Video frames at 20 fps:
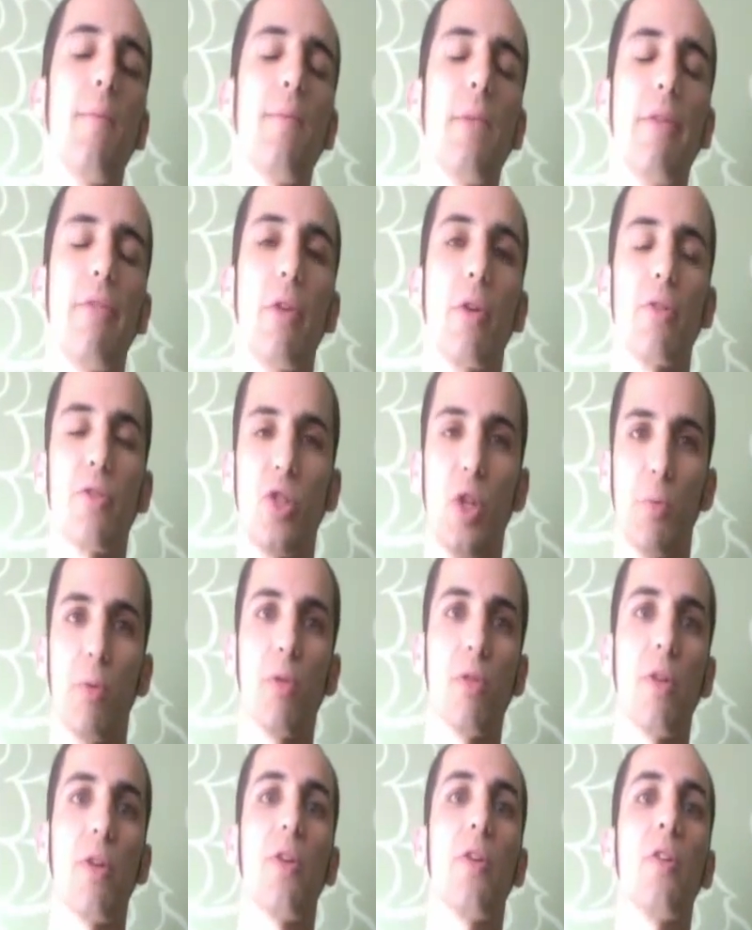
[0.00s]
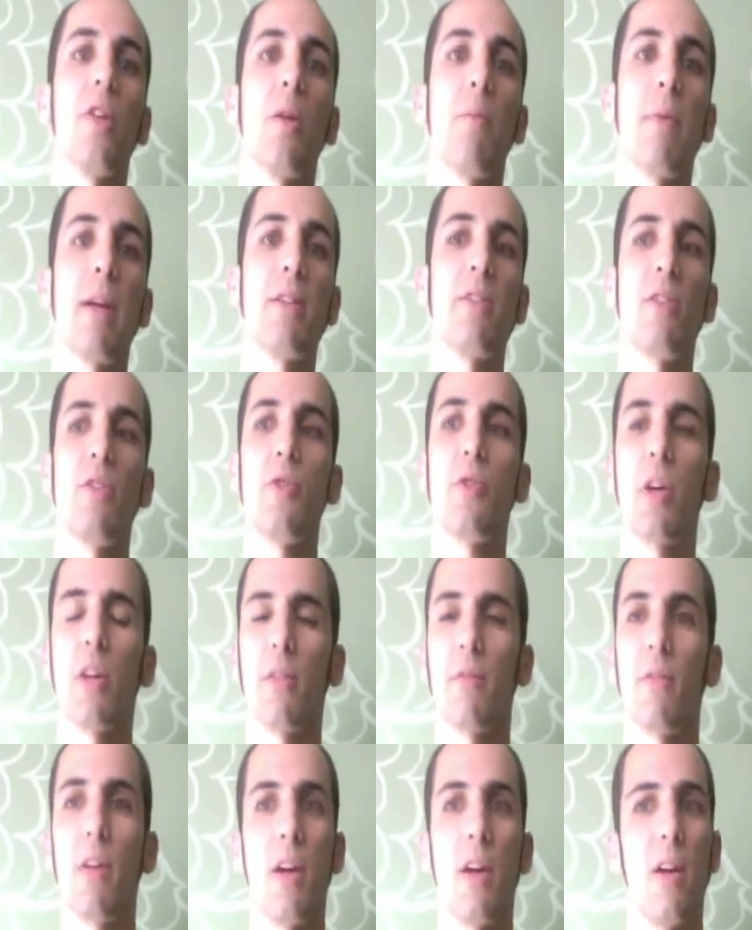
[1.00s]
If you're a super learner, that means that you
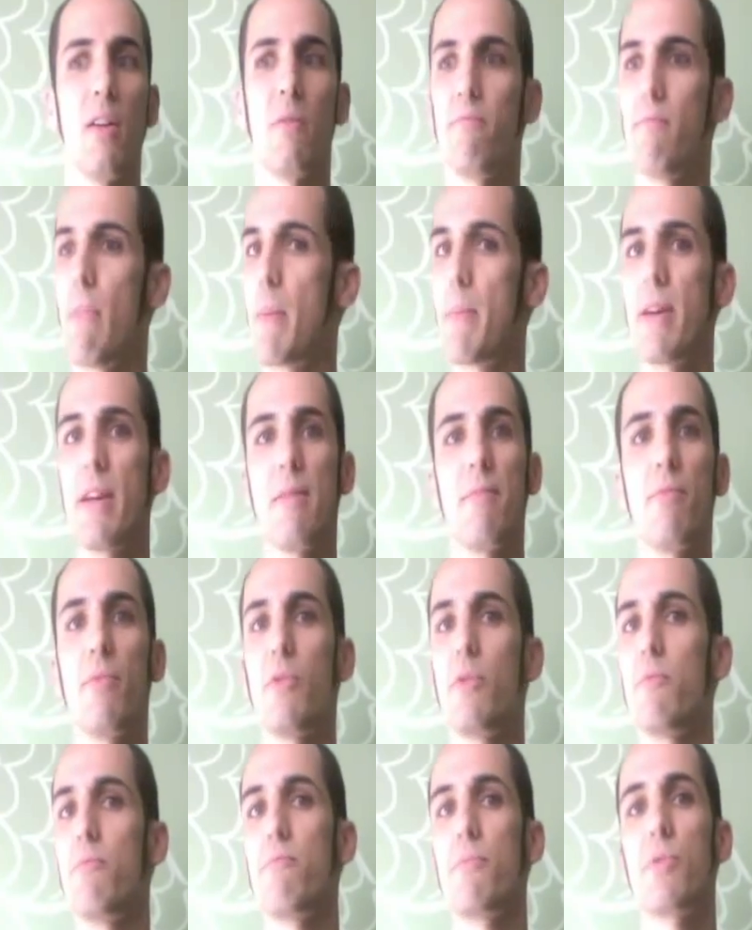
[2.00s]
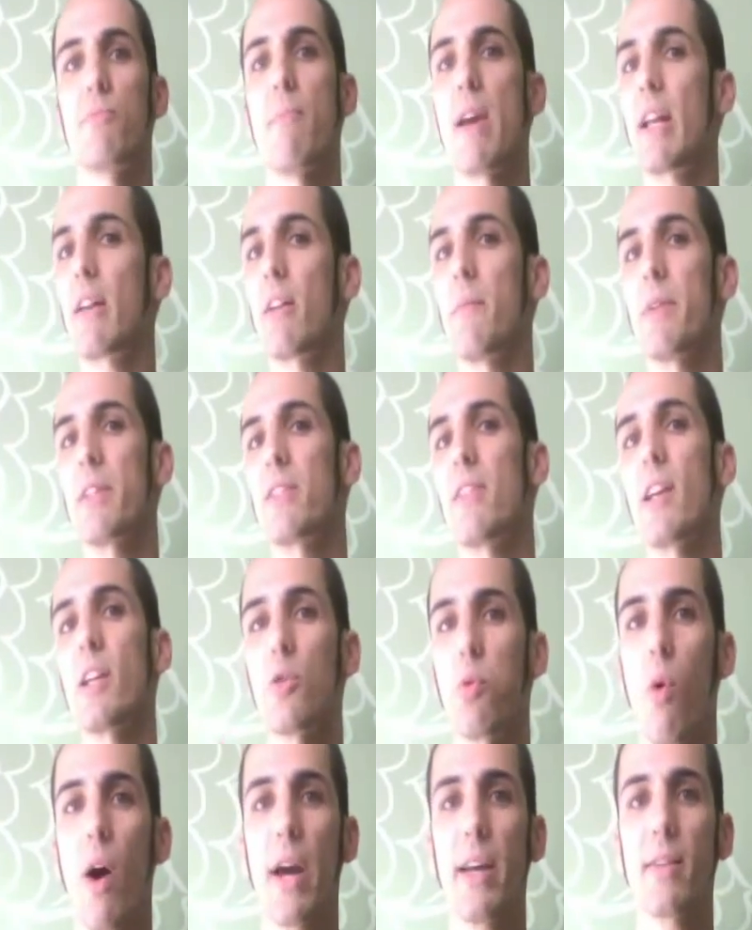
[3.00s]
can maybe make a mistake
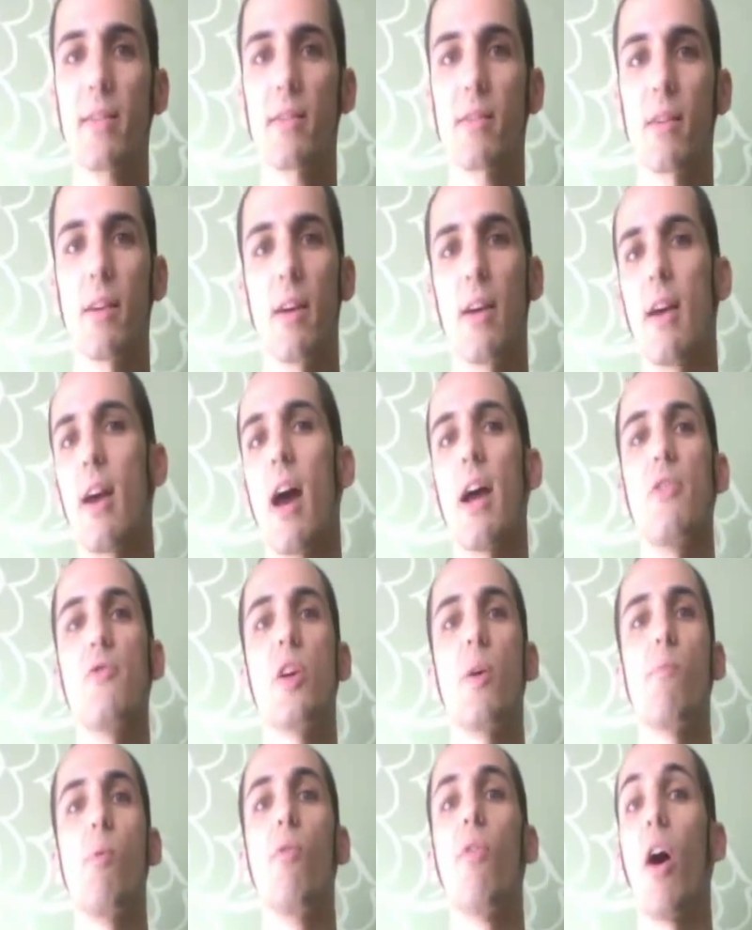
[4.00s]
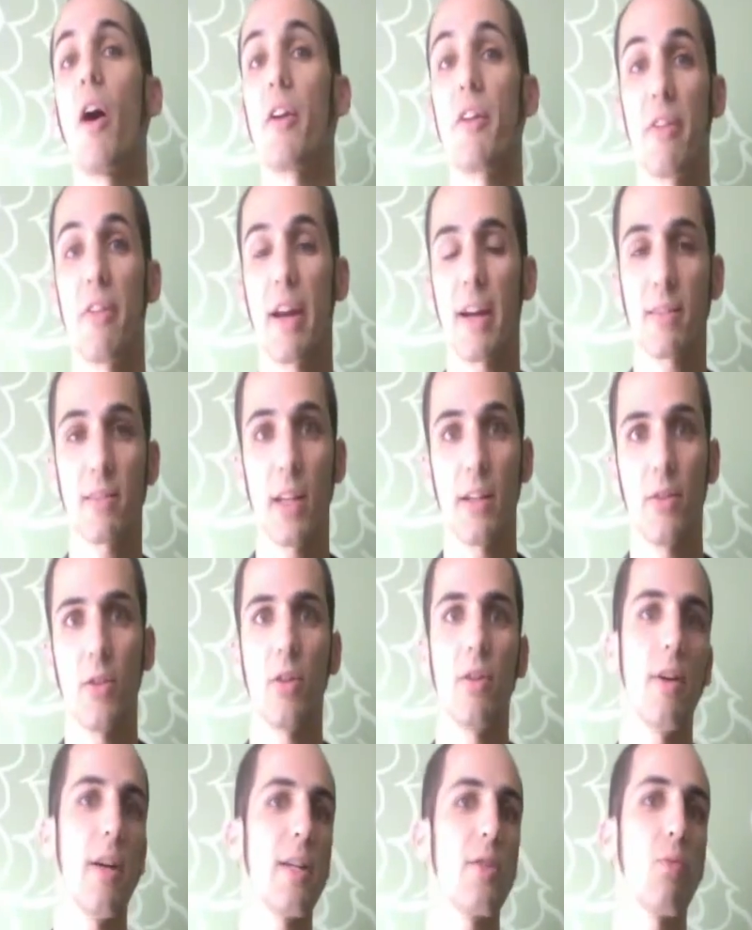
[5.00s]
twice and you can move on to the next
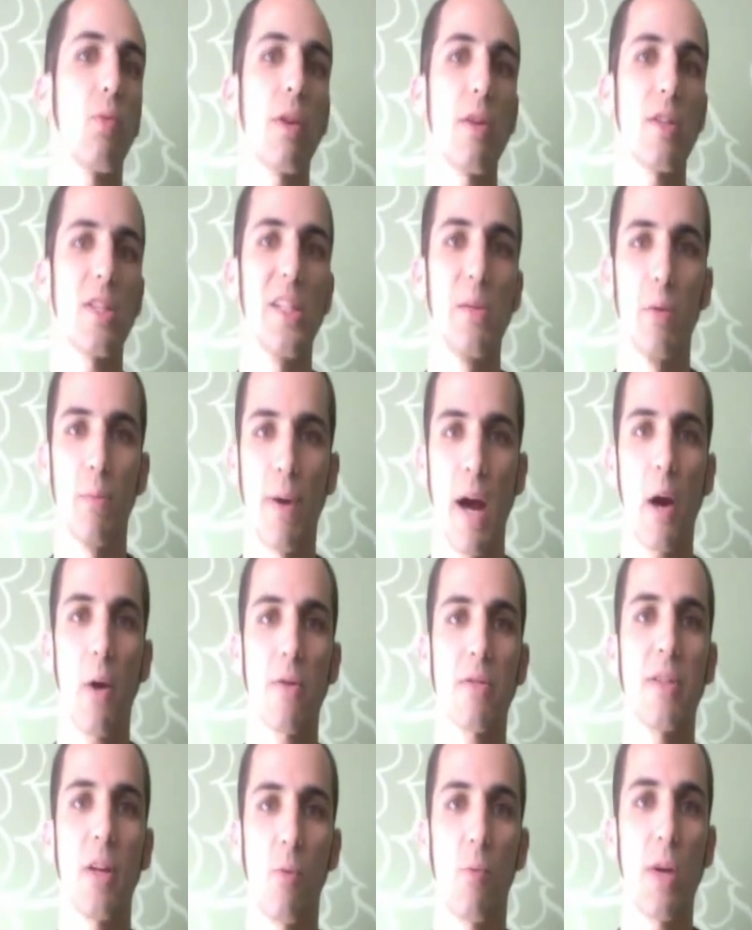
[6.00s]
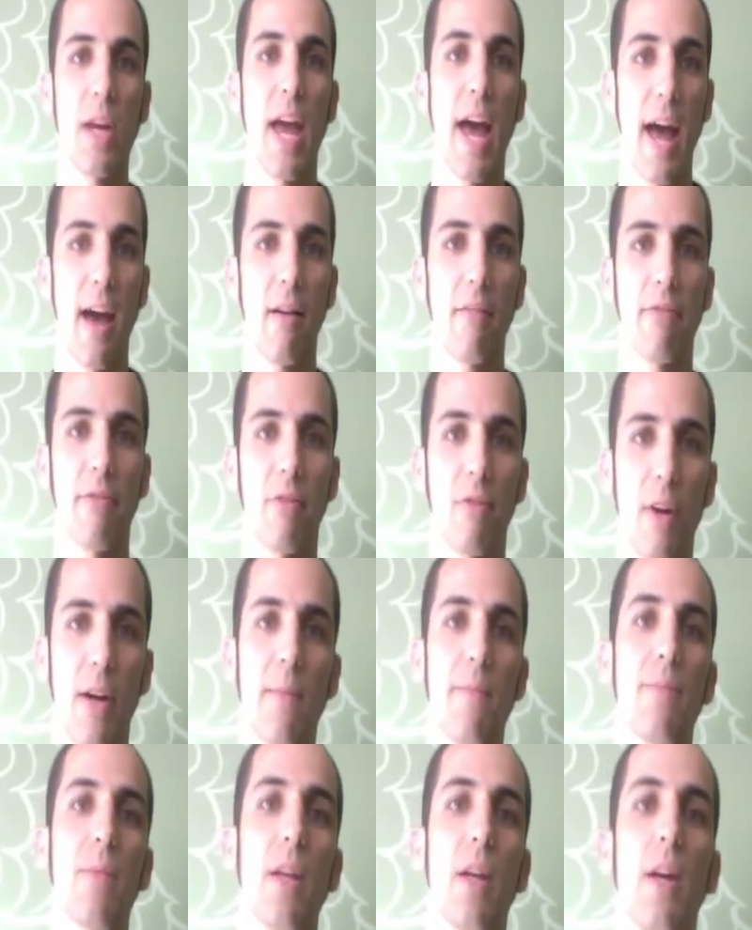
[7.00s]
level. It's one of the superpowers that we have,
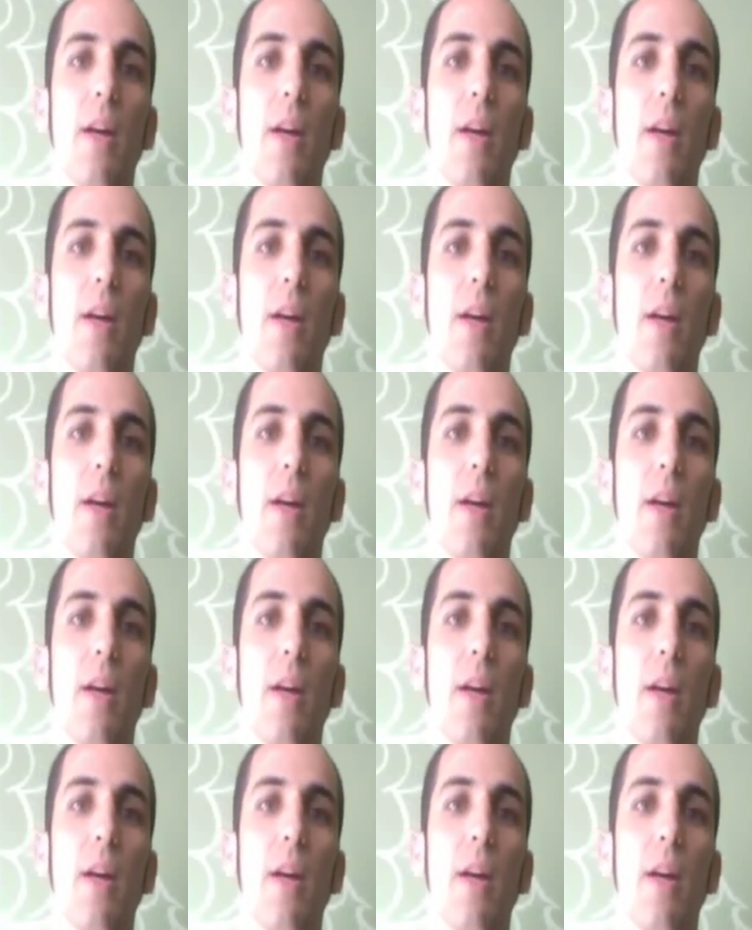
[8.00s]
right?